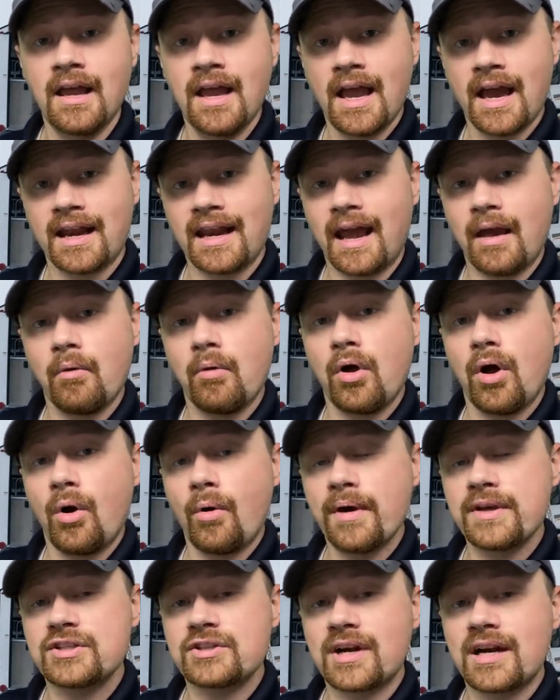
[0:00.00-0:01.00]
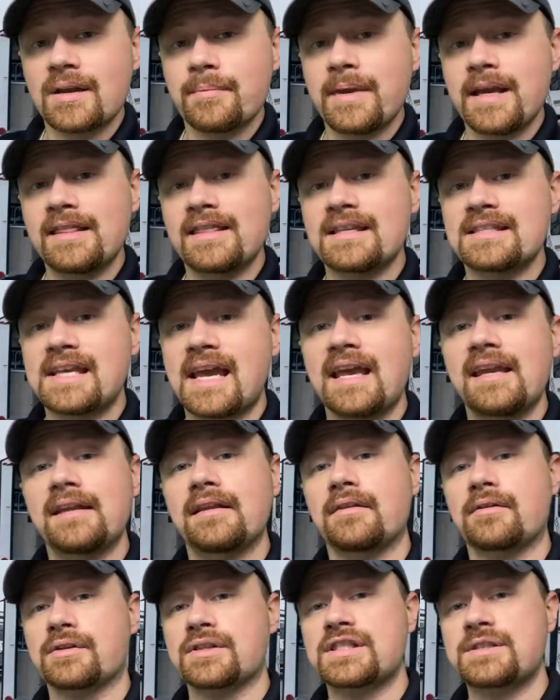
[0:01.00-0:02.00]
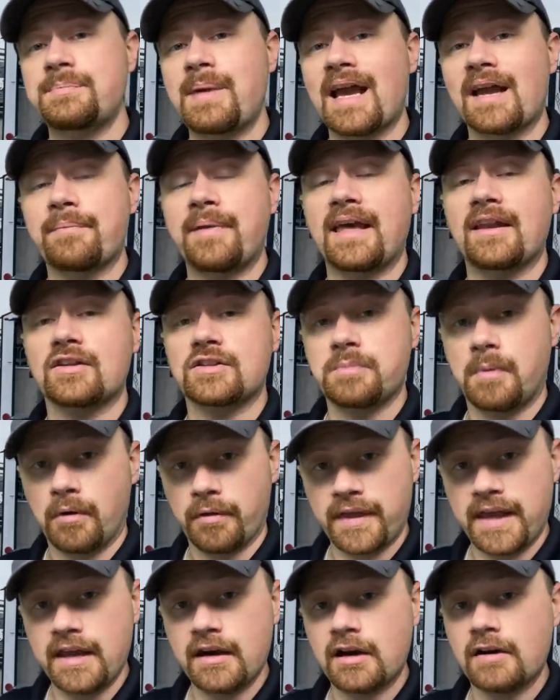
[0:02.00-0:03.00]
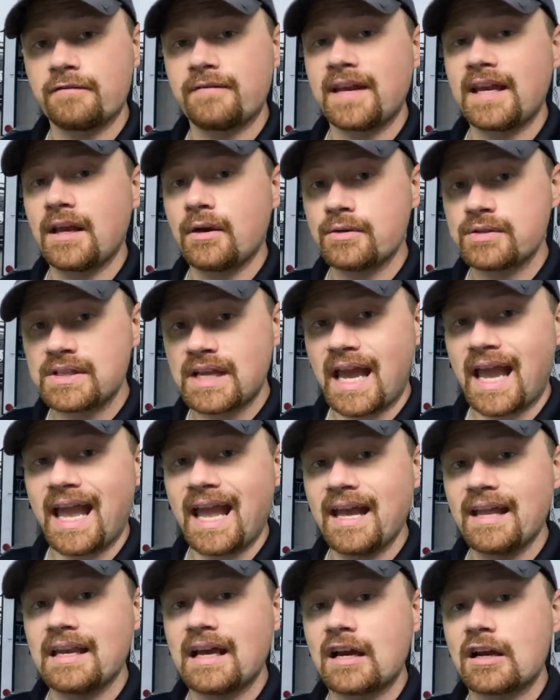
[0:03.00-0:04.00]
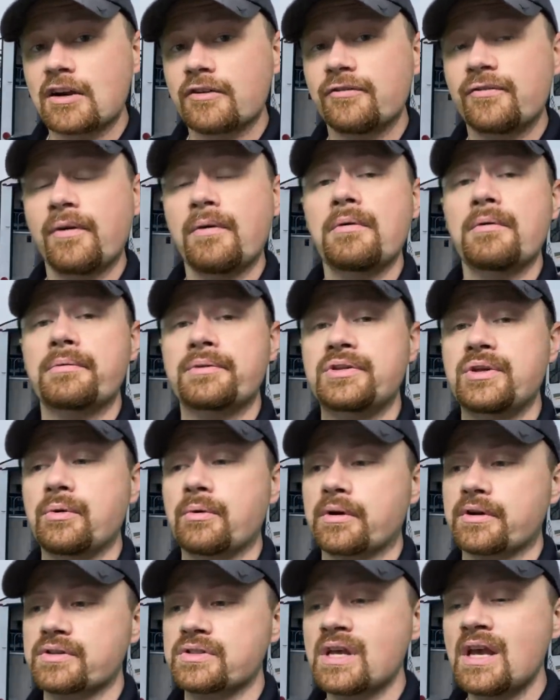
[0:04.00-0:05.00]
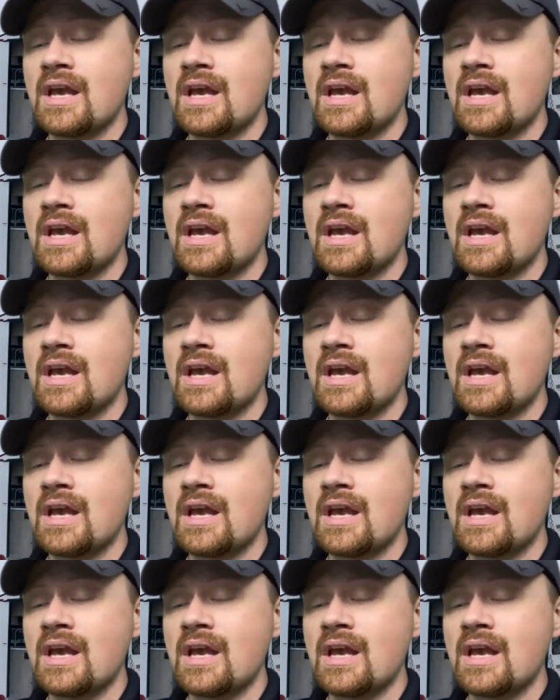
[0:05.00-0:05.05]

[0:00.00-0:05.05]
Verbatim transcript: and I will always try to make these handy little spec panels both in our videos and on our photo tours